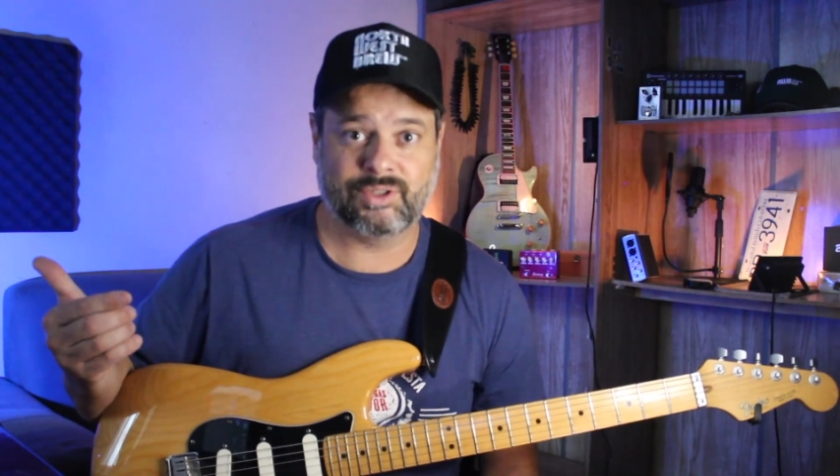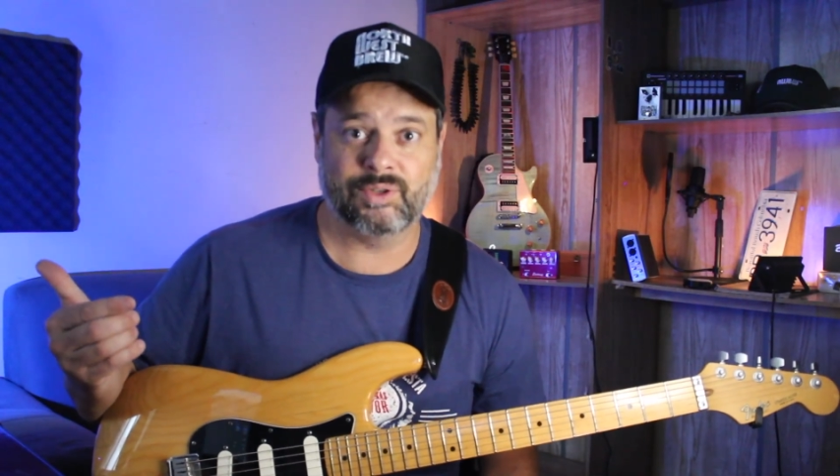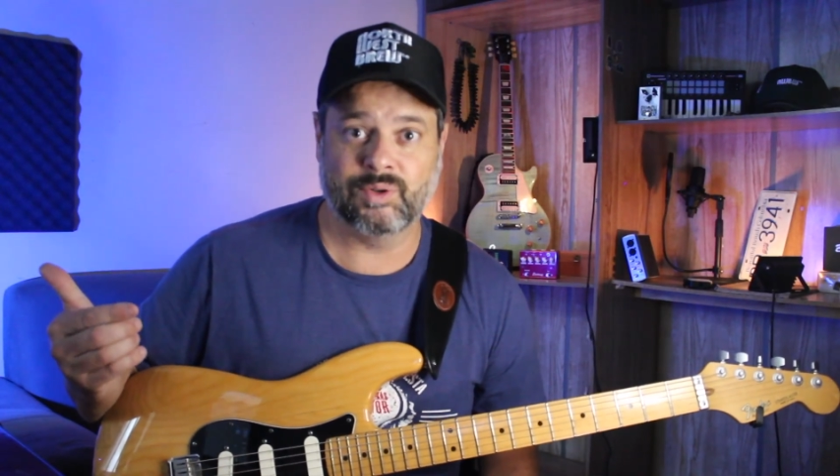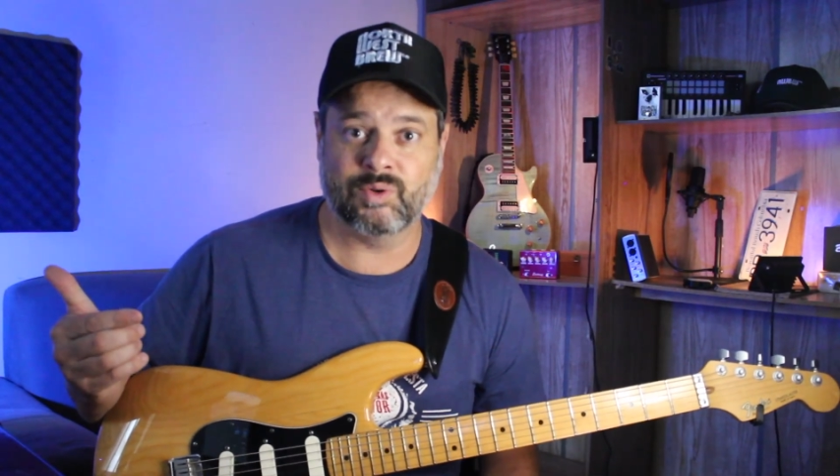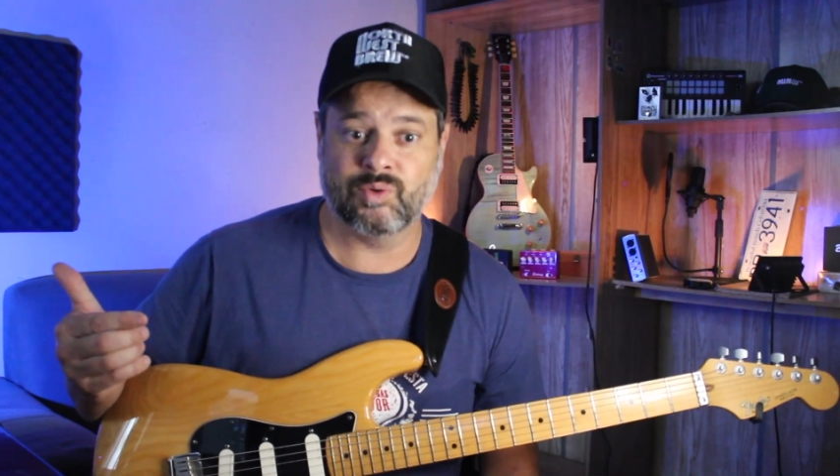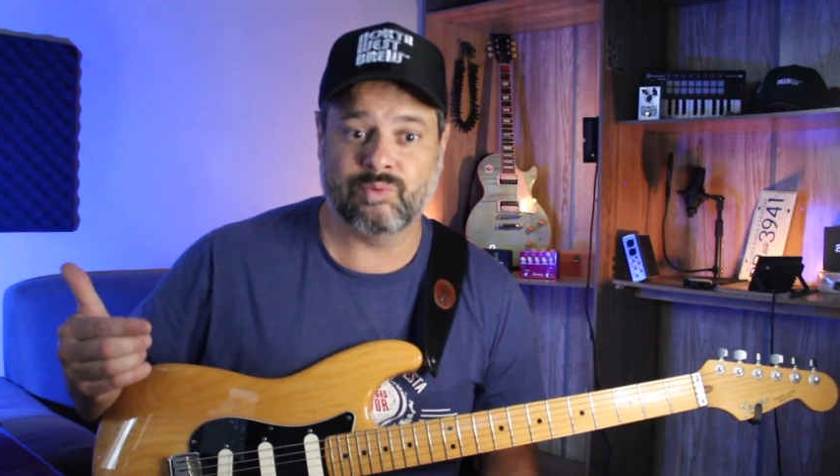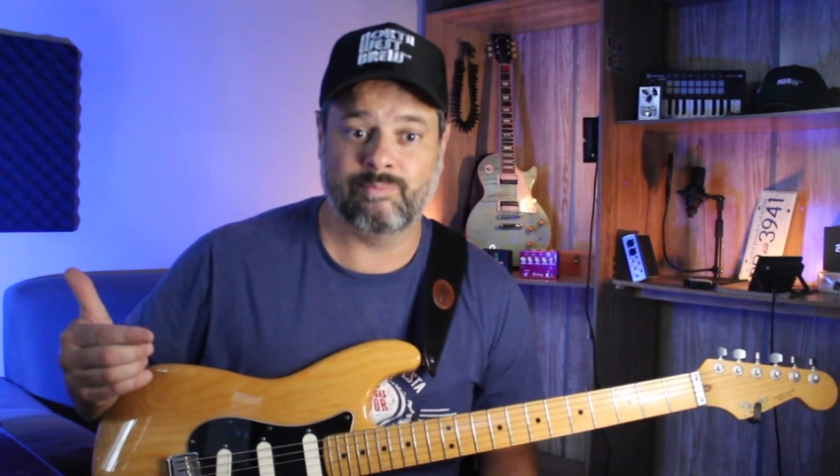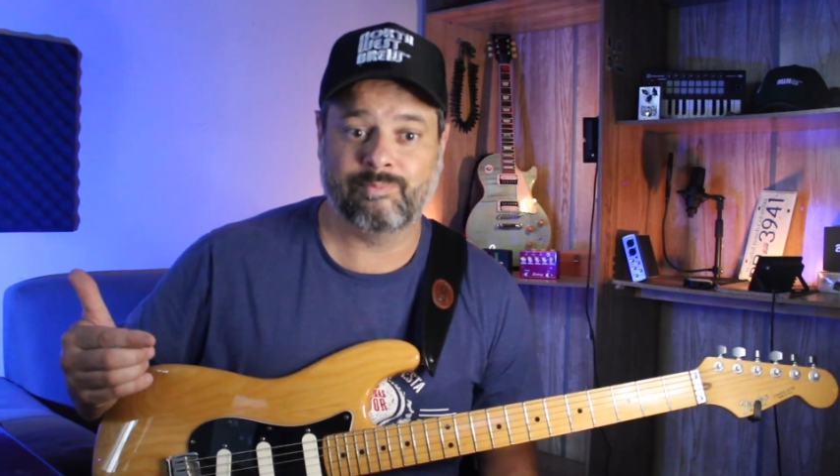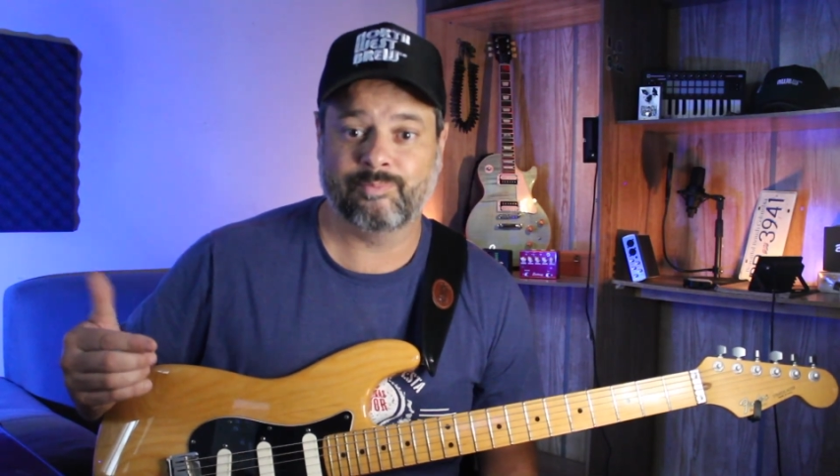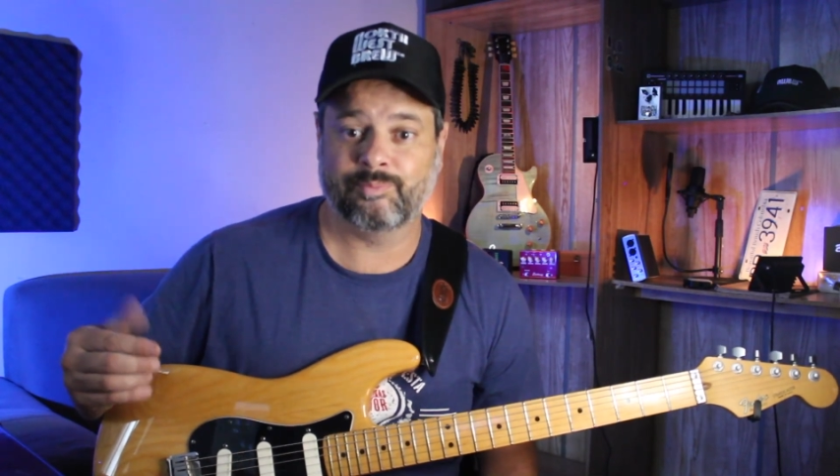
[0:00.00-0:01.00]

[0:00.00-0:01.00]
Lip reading: to